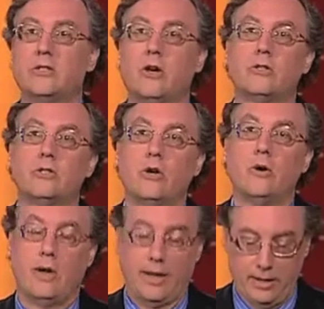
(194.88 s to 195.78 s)

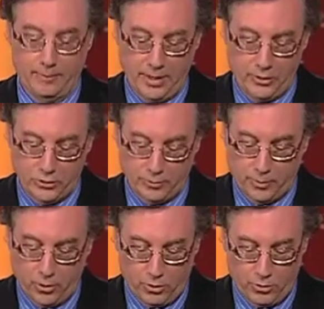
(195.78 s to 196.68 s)
also, a major
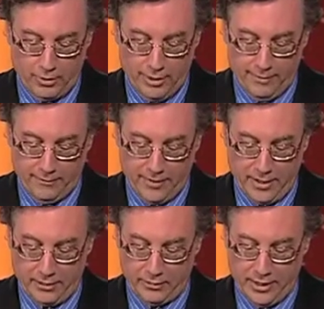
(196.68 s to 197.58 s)
poll
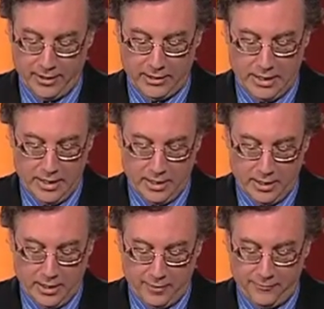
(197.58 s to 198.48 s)
found that
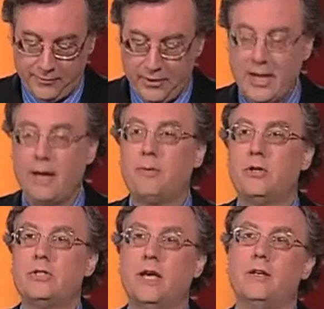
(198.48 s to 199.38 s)

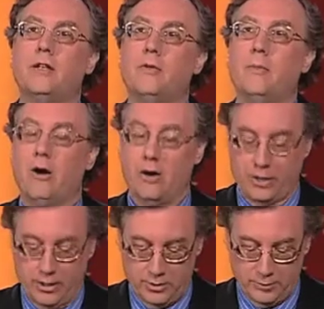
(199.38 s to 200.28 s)
58% uh, of
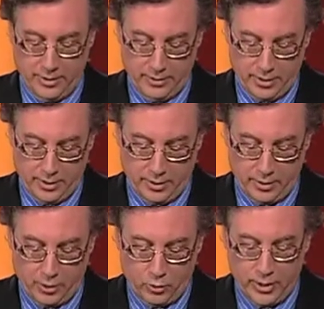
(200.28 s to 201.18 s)
Americans be, uh,
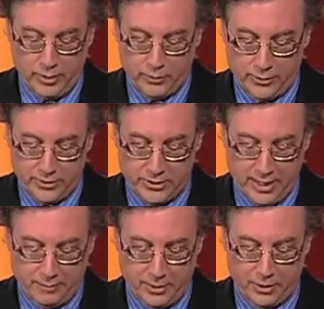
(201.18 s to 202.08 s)
agreed with the
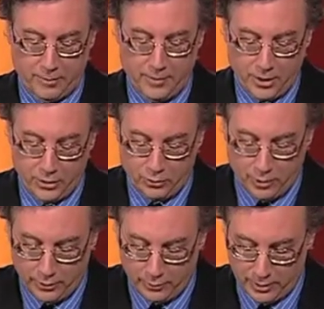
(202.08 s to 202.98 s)
statement compared to
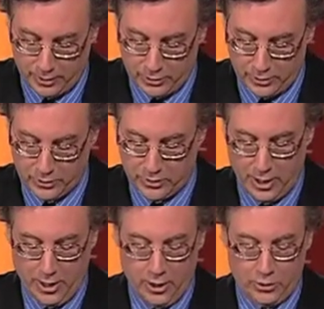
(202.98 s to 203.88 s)
other religions,
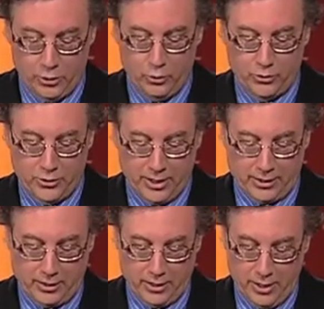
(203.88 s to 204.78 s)
do you
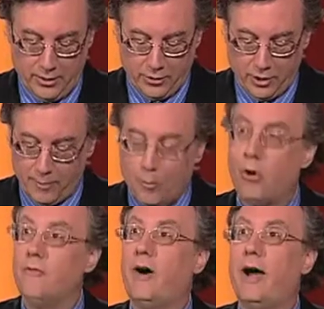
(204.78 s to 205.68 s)
think there are
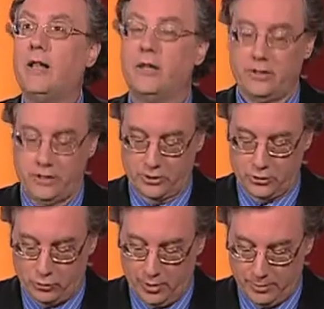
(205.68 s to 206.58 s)
more violent
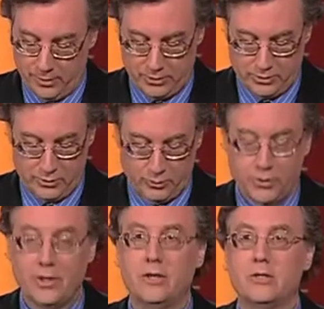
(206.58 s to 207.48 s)
extremists
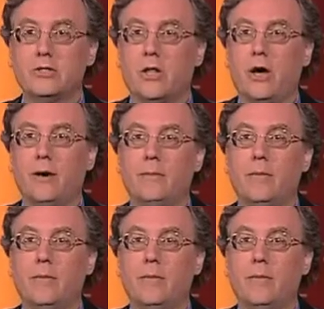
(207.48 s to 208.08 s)
within Islam?